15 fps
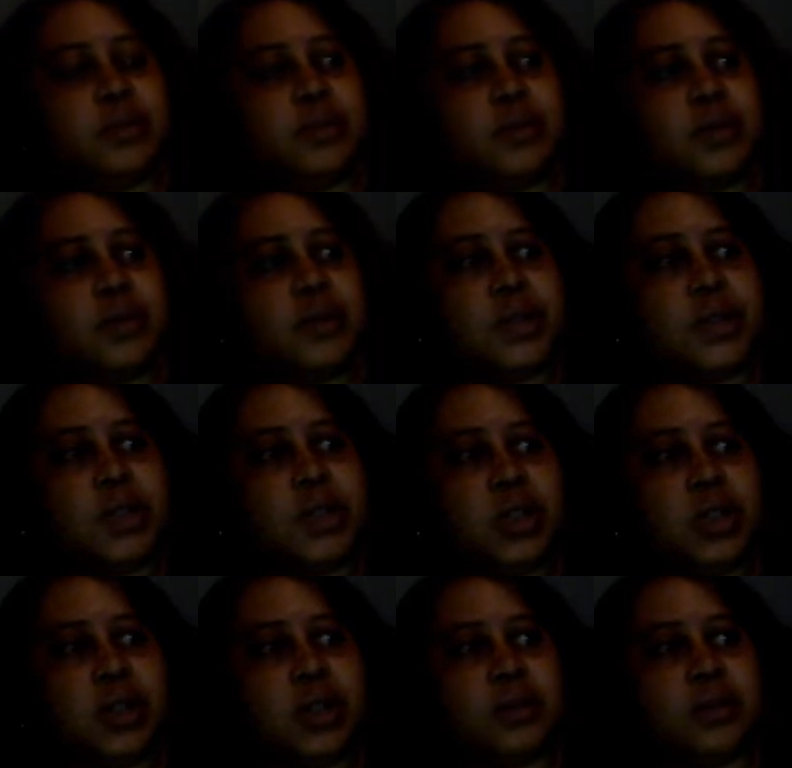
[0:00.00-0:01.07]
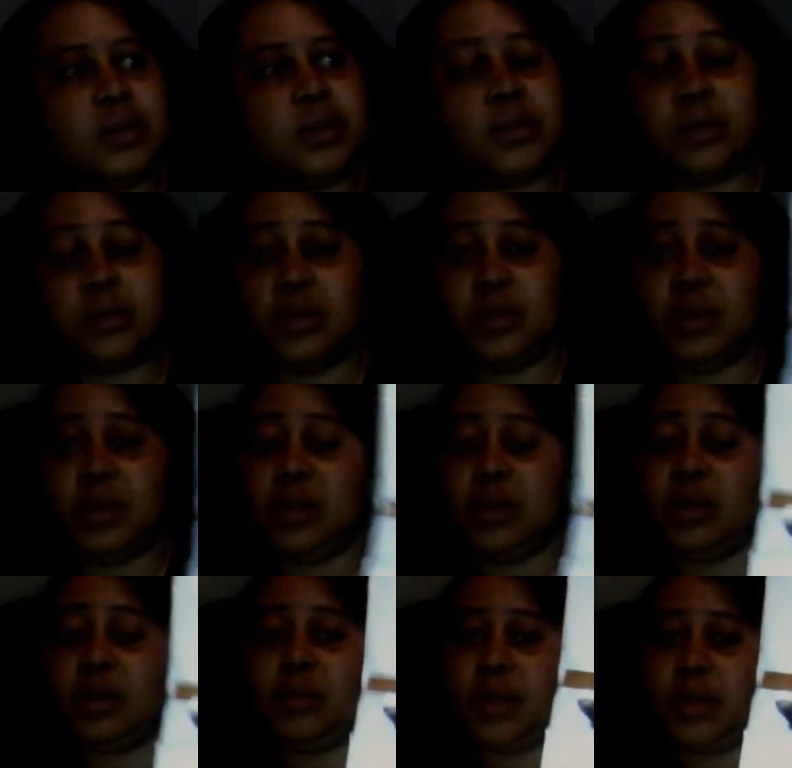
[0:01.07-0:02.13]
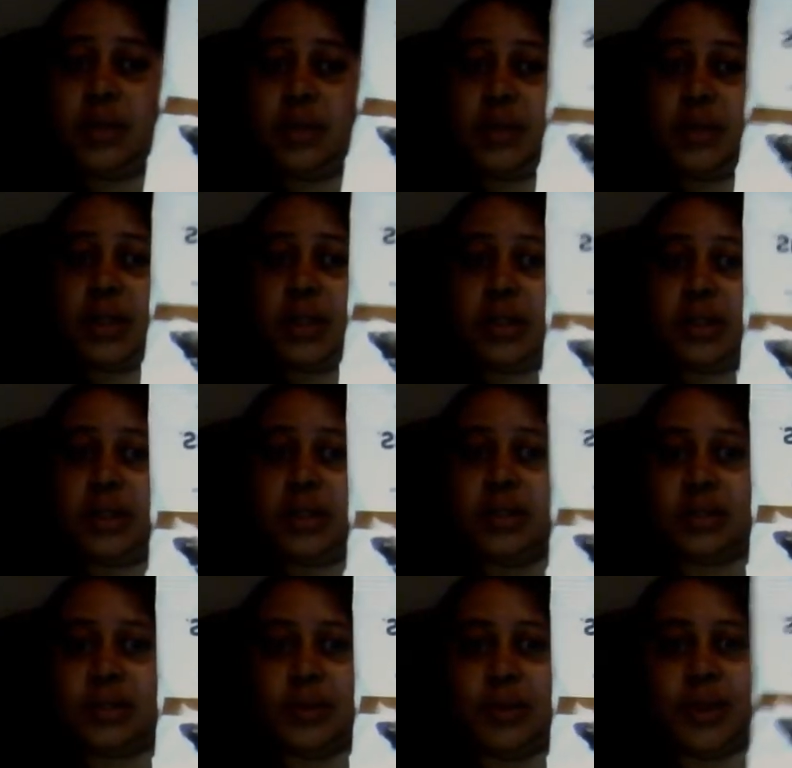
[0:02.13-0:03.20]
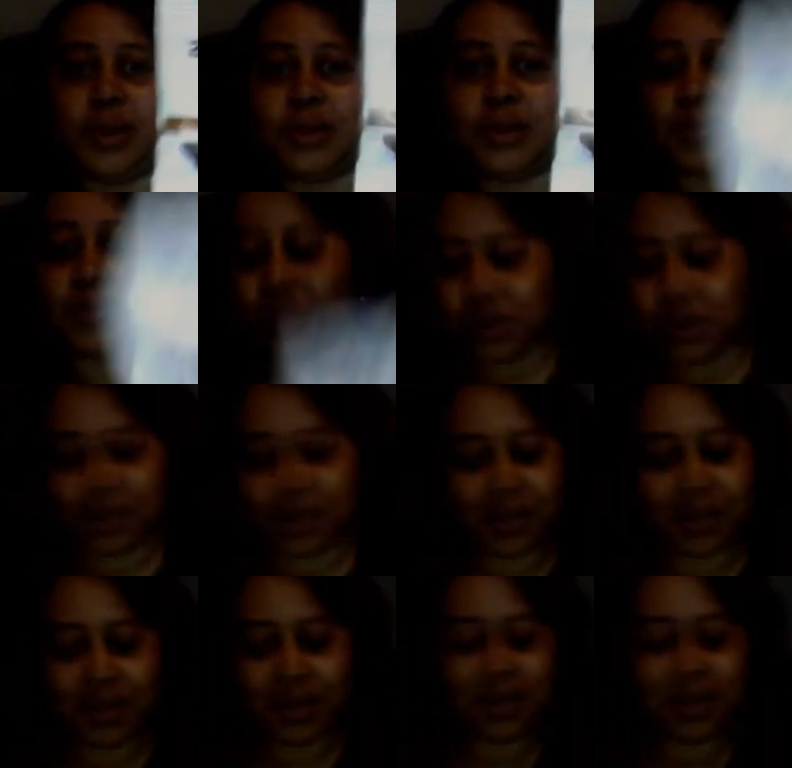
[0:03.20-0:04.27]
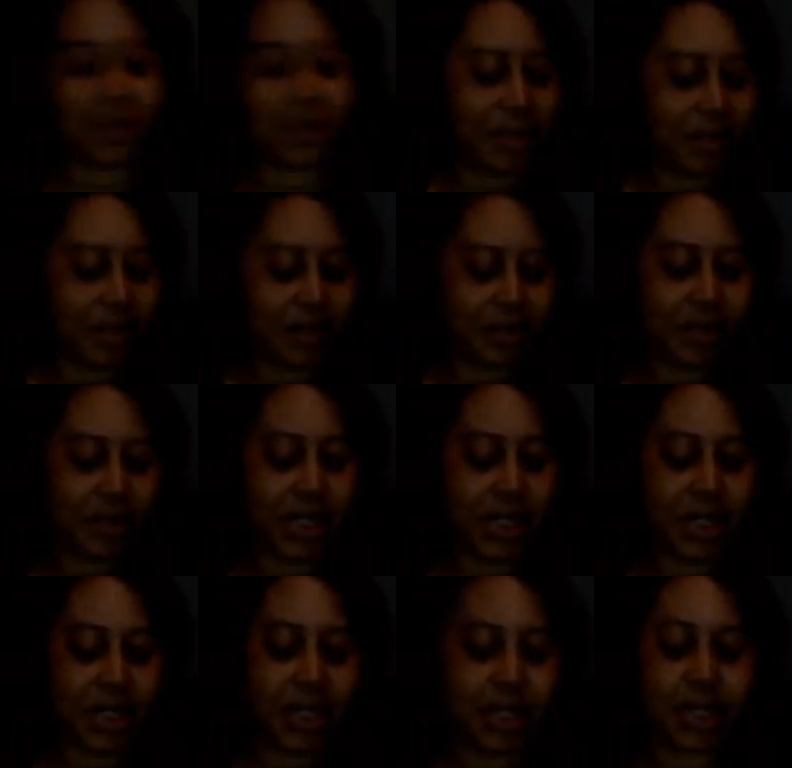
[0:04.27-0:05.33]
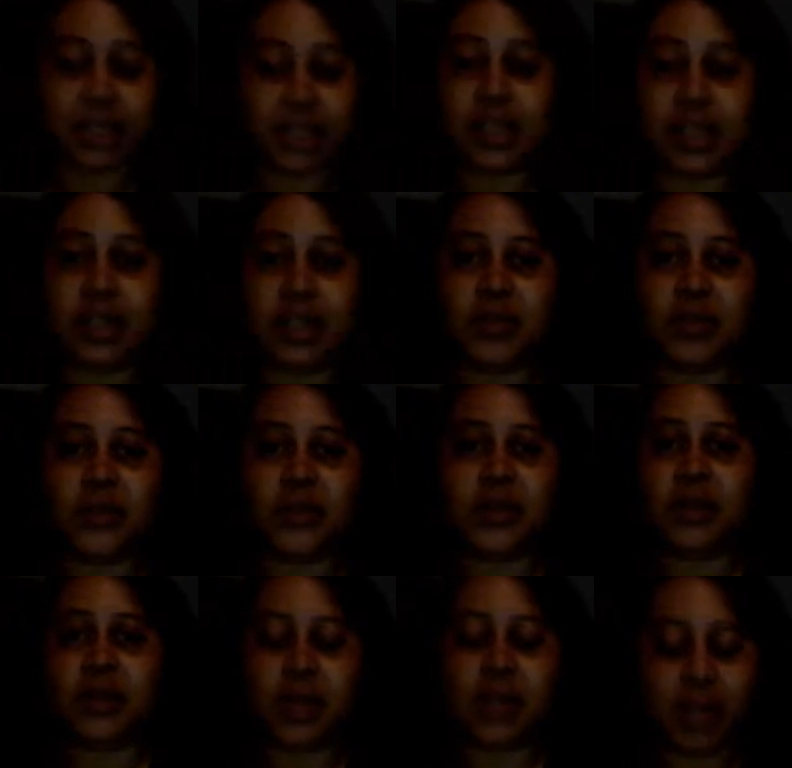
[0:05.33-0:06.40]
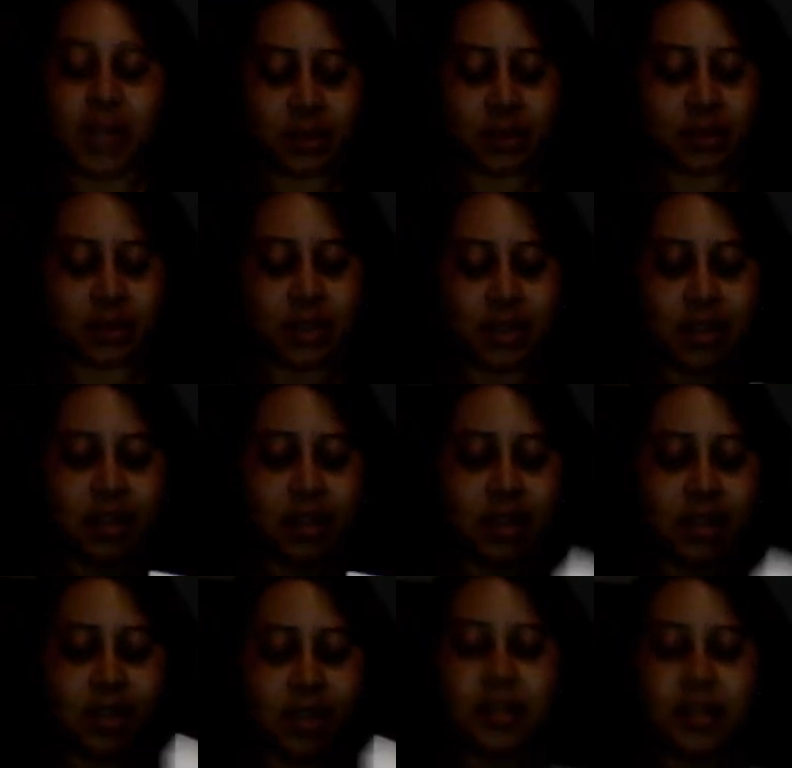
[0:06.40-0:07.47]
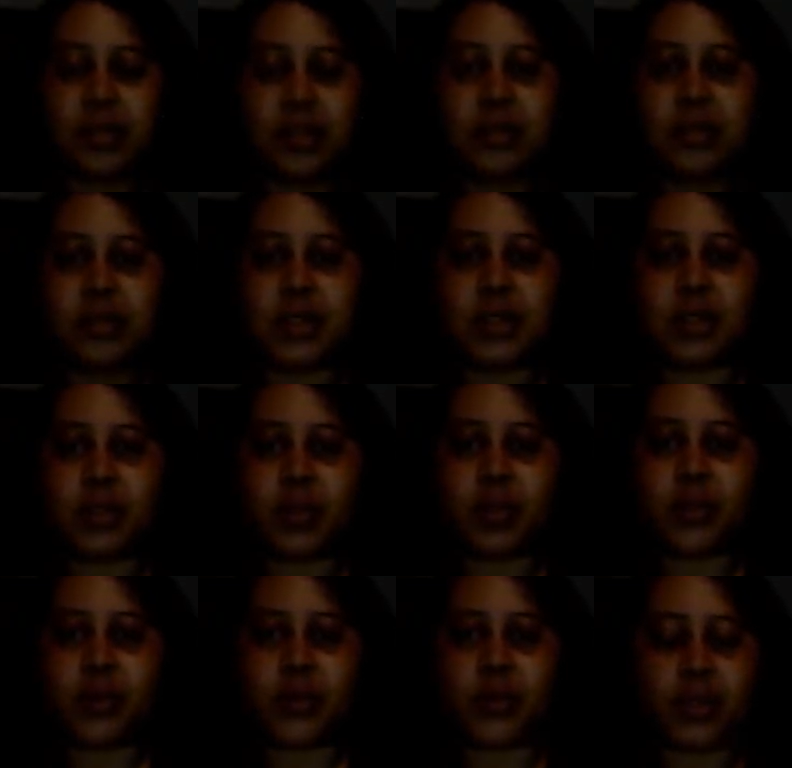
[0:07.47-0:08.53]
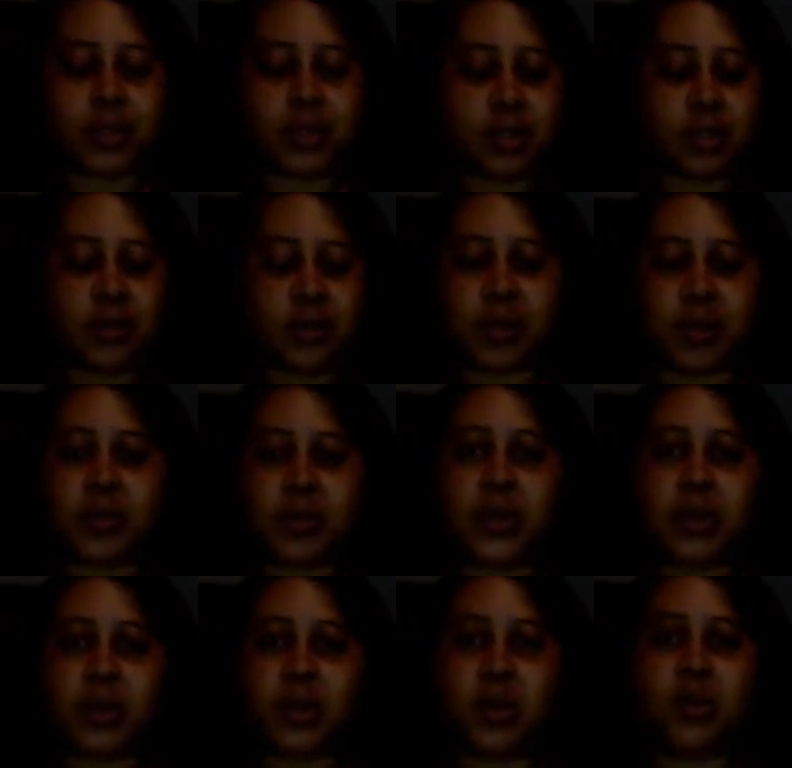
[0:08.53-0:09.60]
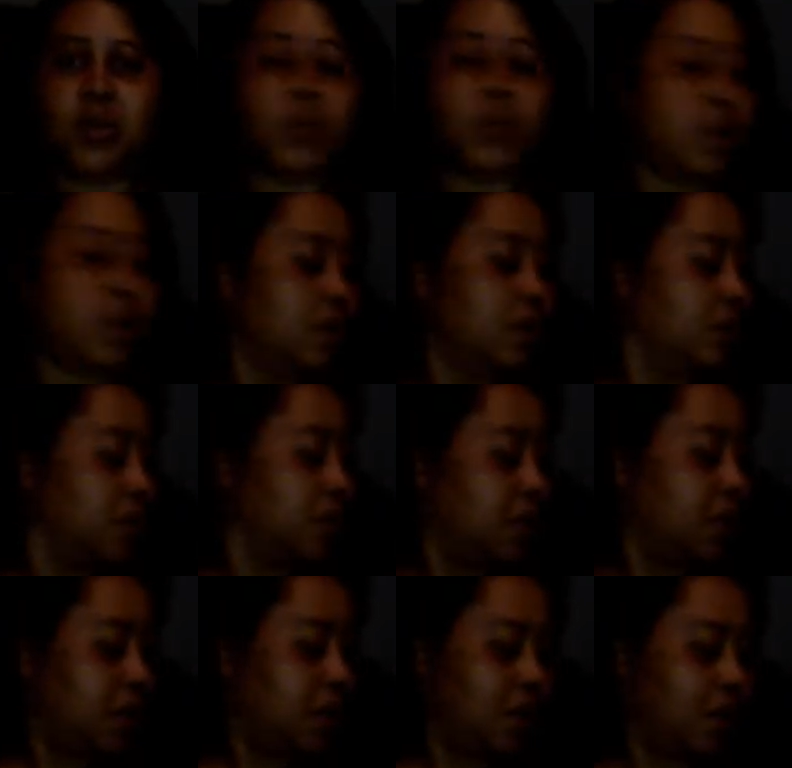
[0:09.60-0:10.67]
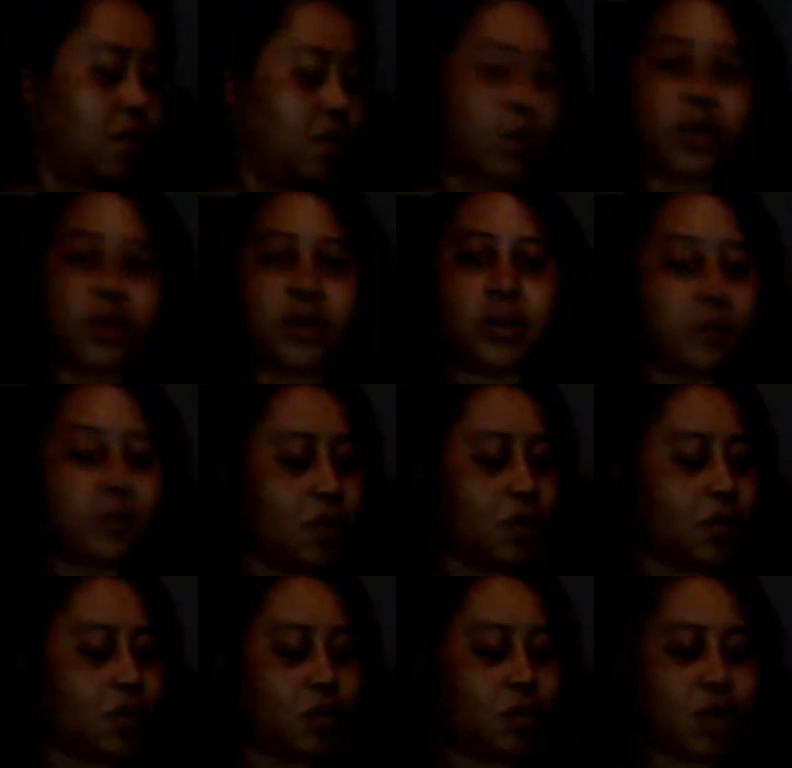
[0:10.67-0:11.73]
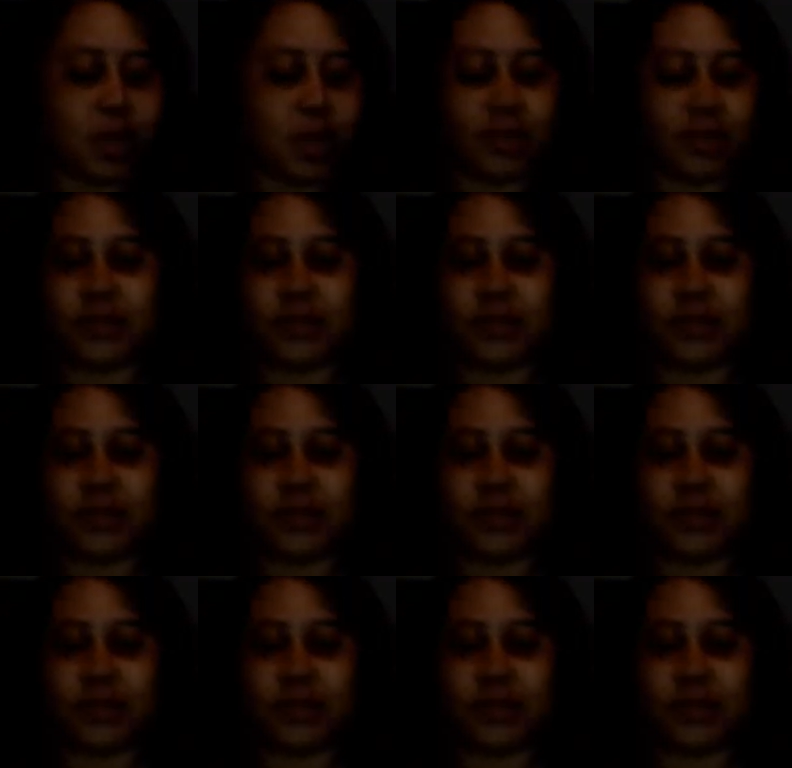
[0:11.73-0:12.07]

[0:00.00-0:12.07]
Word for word: three gems or whatever that is or whatever, but hadn't had time to figure it out, so I you would get my free stuff. I put it, open it, look at it, and put it over in a box.